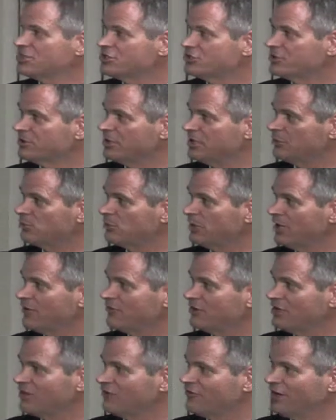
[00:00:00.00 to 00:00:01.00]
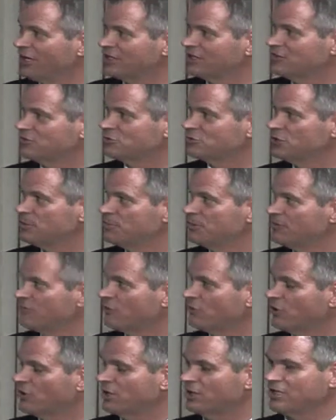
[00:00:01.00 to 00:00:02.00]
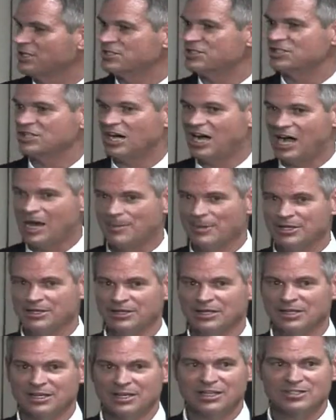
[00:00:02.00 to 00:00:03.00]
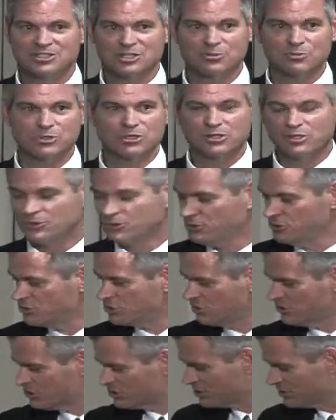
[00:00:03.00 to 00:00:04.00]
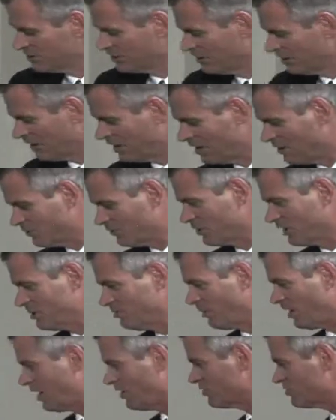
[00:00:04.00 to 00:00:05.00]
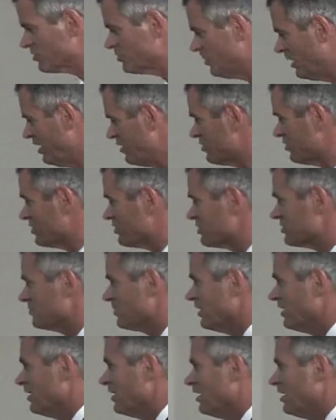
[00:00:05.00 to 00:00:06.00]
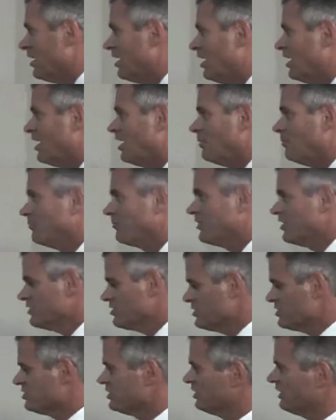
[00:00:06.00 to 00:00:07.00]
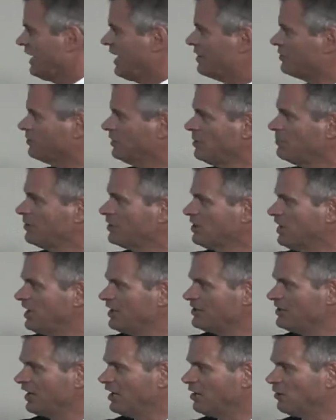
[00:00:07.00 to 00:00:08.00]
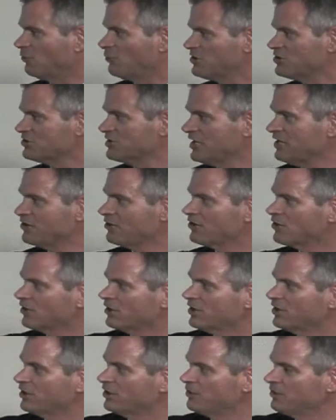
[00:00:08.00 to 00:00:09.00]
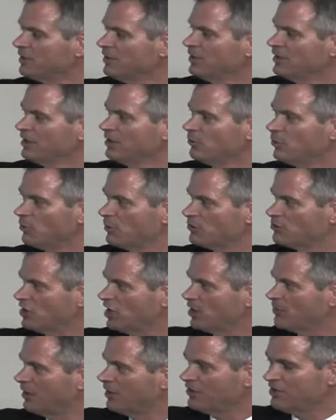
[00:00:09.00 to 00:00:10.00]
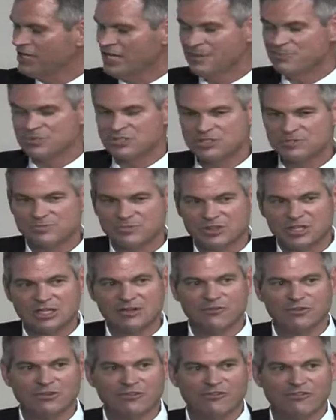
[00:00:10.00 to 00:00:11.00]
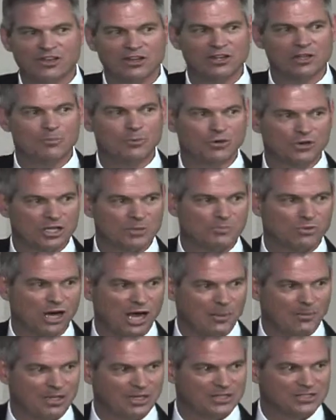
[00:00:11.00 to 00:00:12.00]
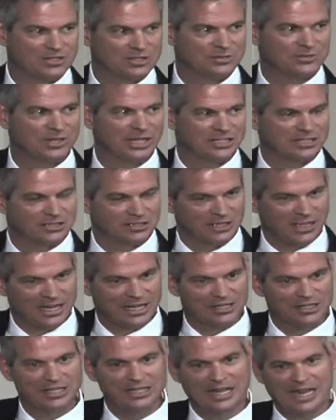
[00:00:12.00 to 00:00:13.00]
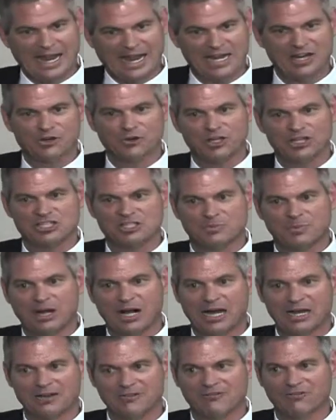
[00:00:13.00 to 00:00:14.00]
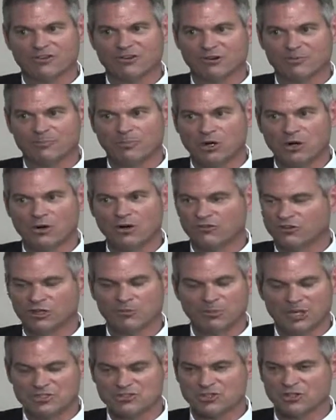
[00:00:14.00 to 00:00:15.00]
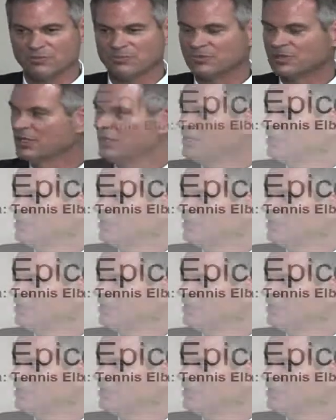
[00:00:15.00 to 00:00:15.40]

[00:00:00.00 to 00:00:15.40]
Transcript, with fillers: to treat. We have ineffective treatment for it. It's common. It's a real nuisance, and it really bothers patients. Um, this is the lateral epicondyle. We said earlier when we were talking about hips that if you feel a bony prominence, that's likely an anchoring spot for, for muscle.